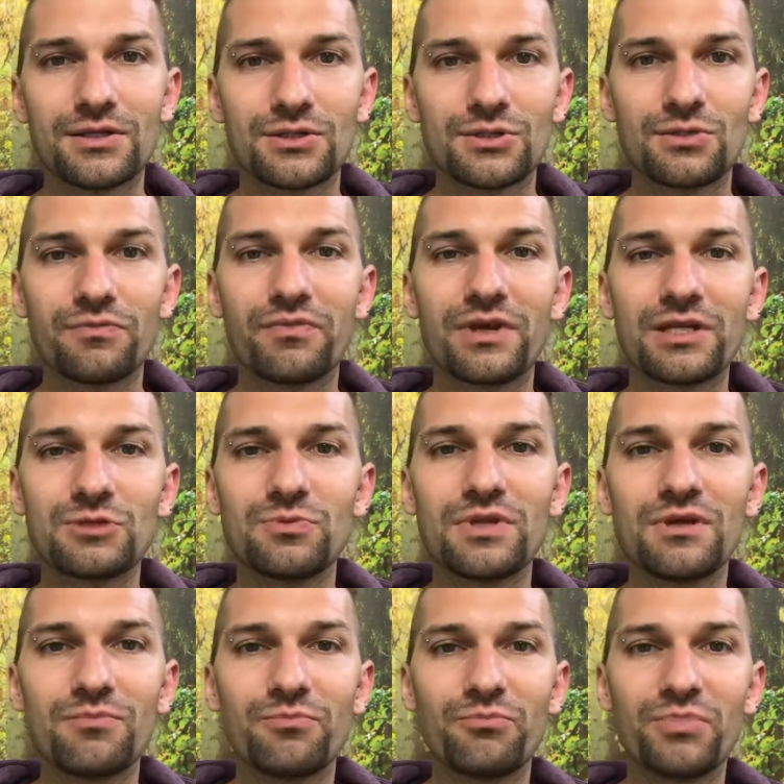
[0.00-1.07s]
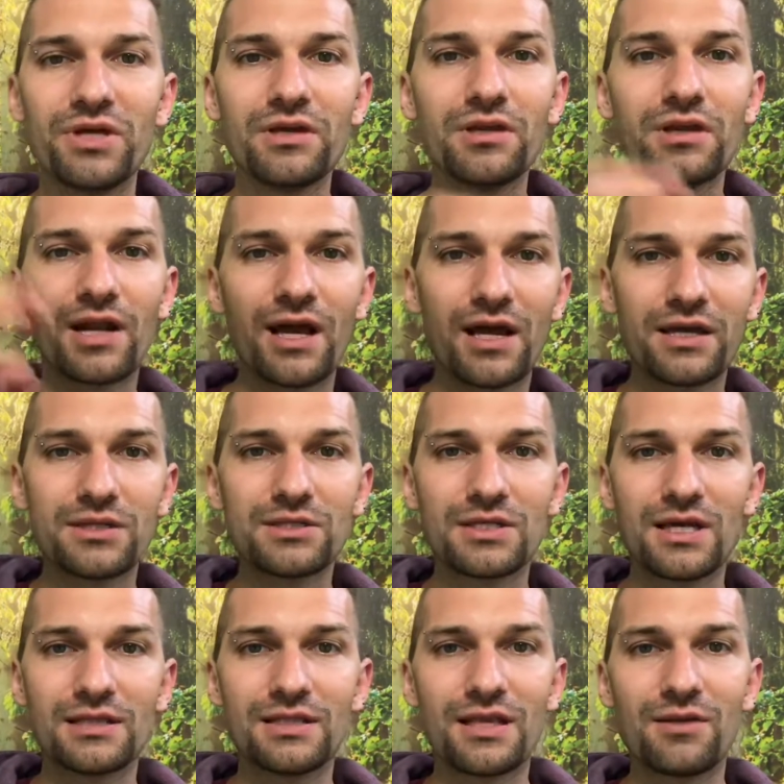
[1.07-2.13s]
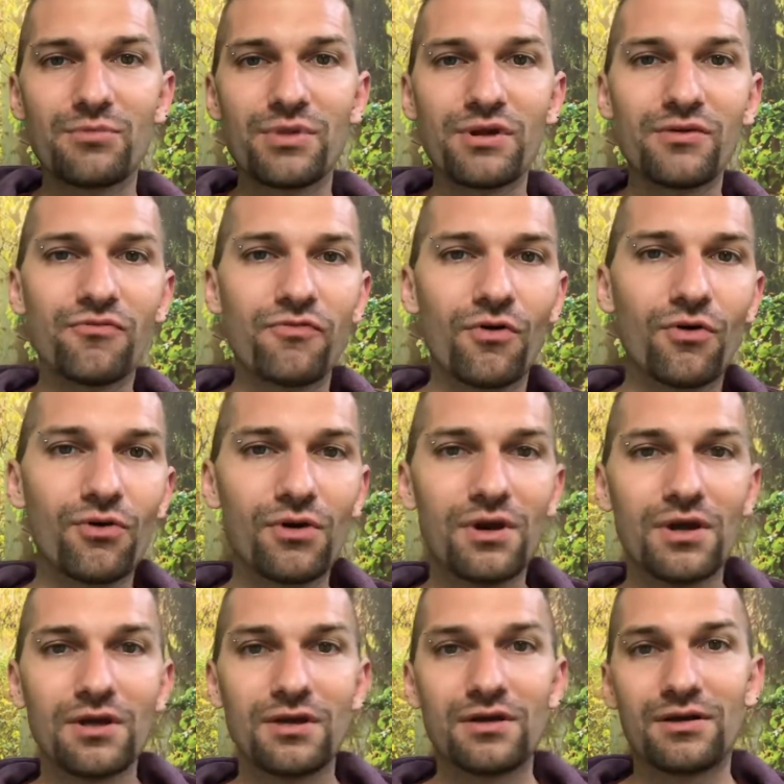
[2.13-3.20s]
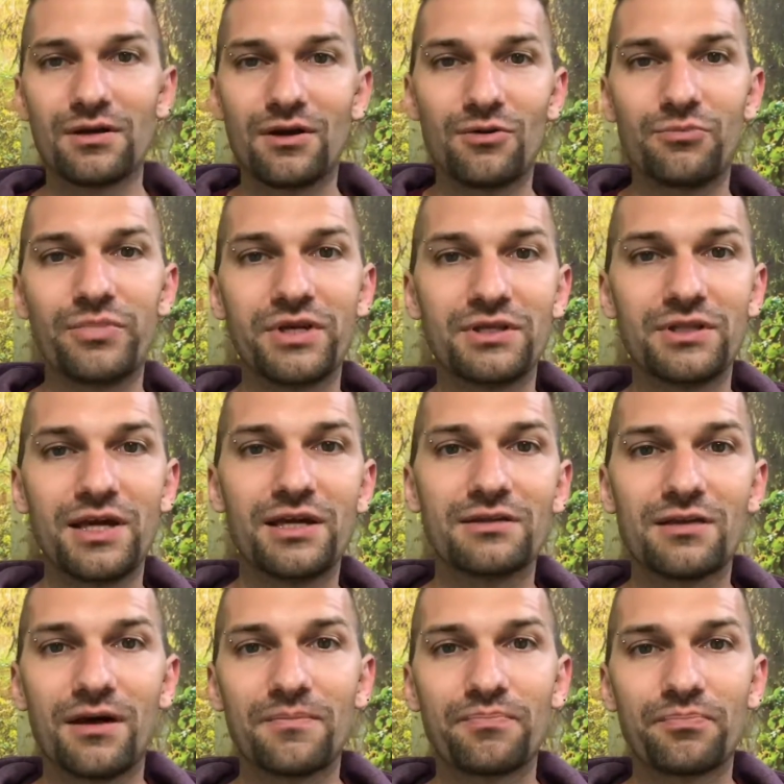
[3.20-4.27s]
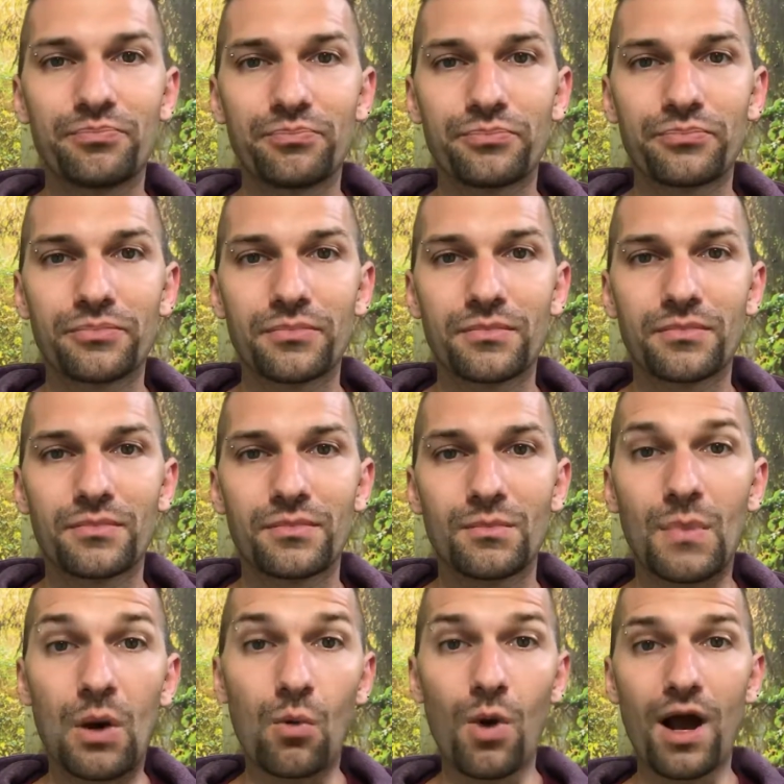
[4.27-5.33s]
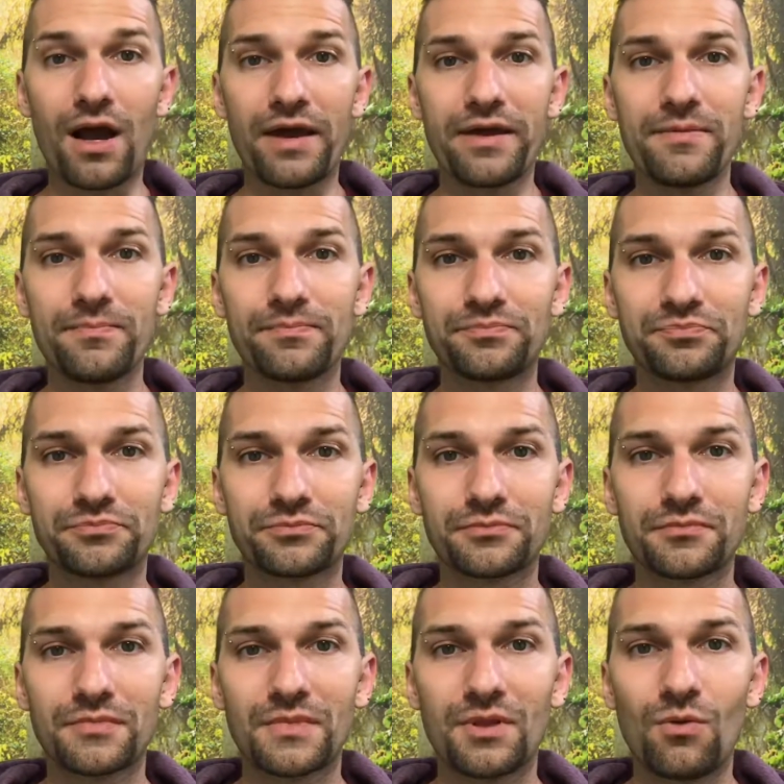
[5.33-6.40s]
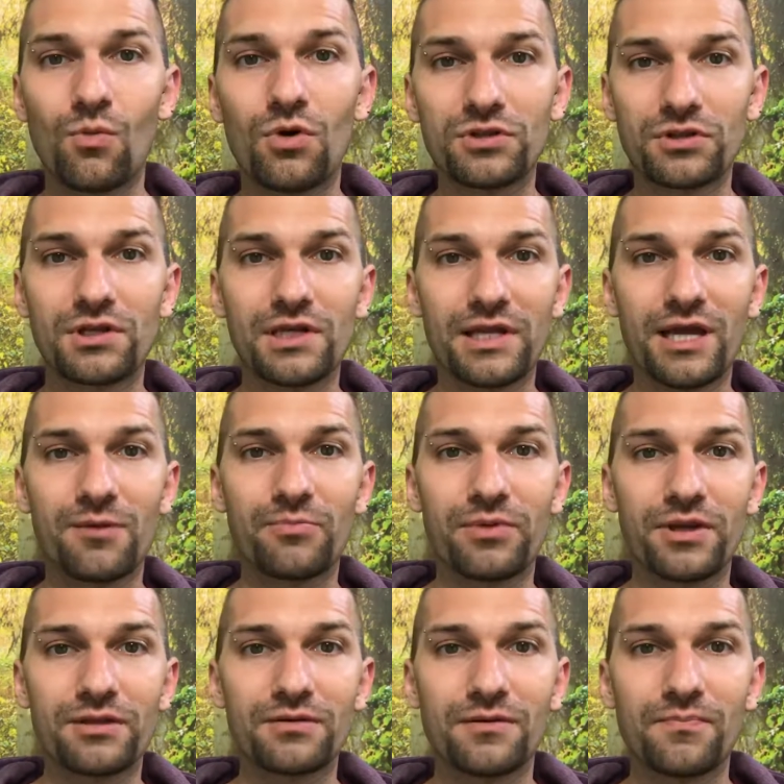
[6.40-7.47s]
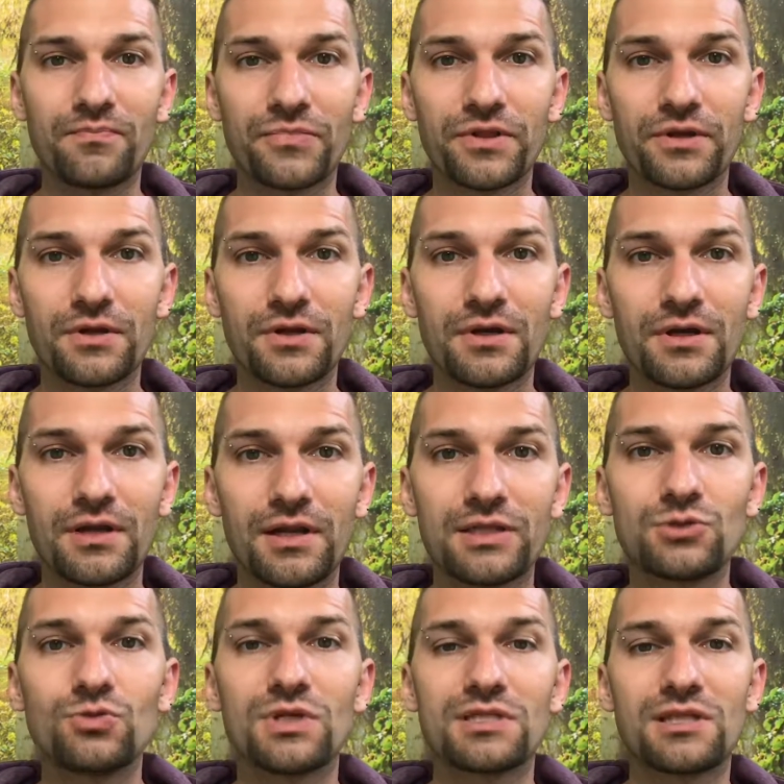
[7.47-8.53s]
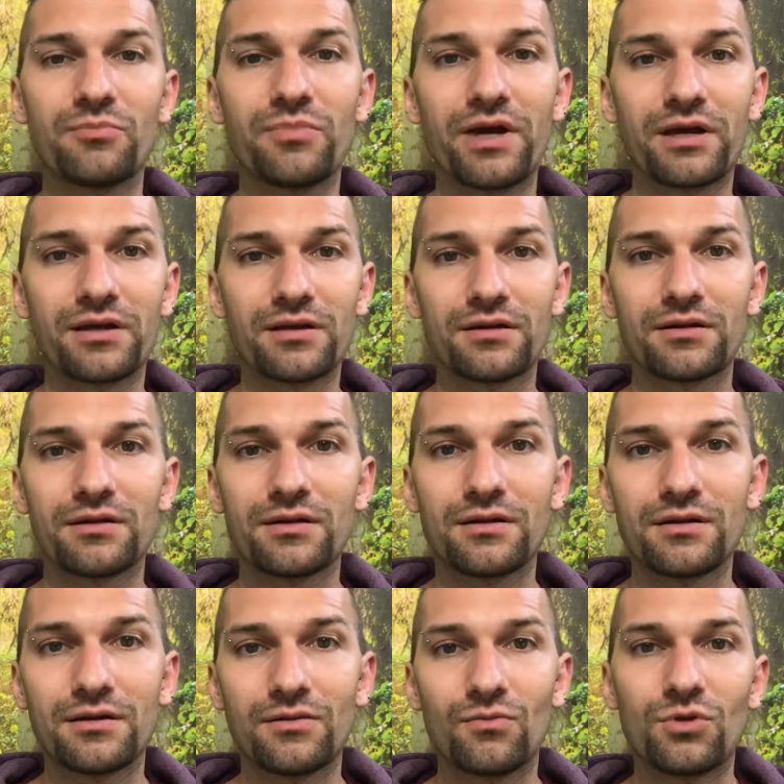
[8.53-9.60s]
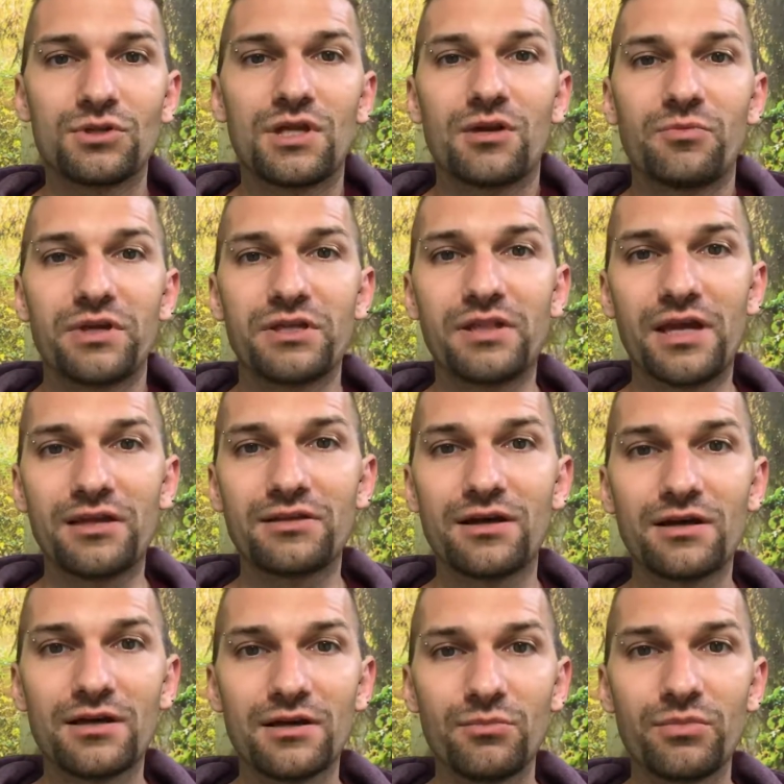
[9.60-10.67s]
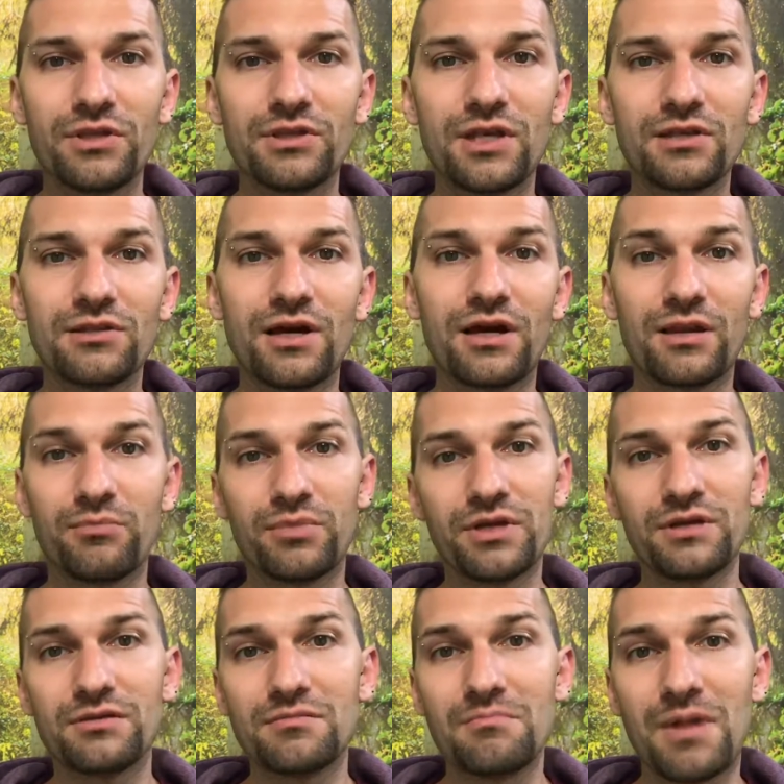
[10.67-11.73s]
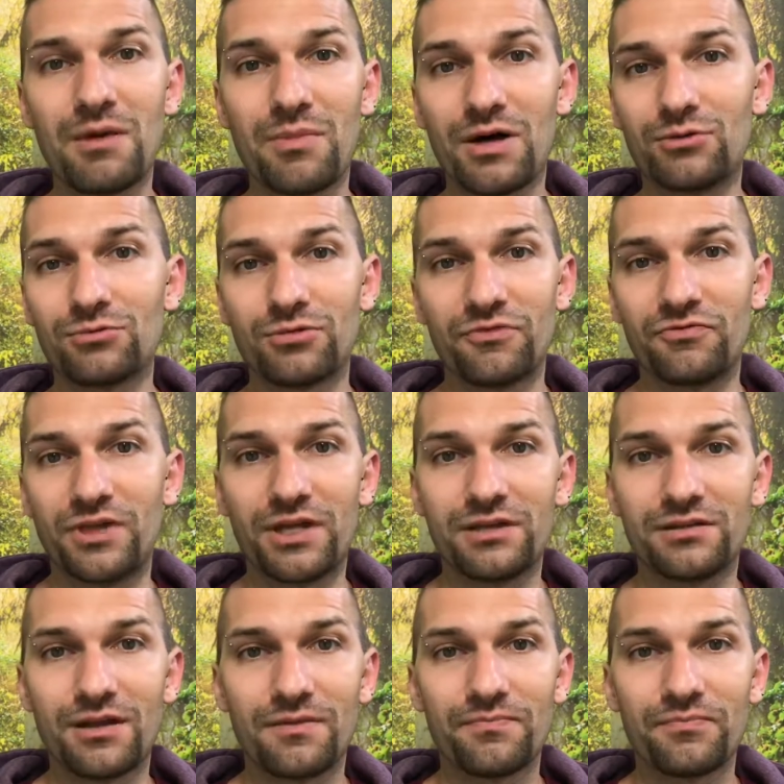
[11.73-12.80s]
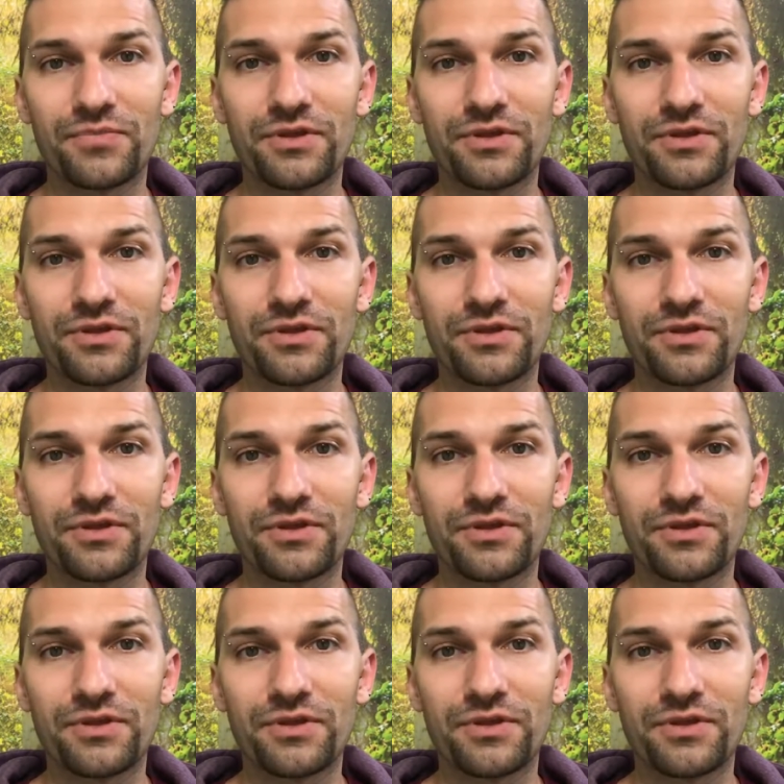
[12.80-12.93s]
So there has been a big rise and then a big fall of big data. But why? And what really happened? Let's do a step back. What are big data? Big data are a big amount of data.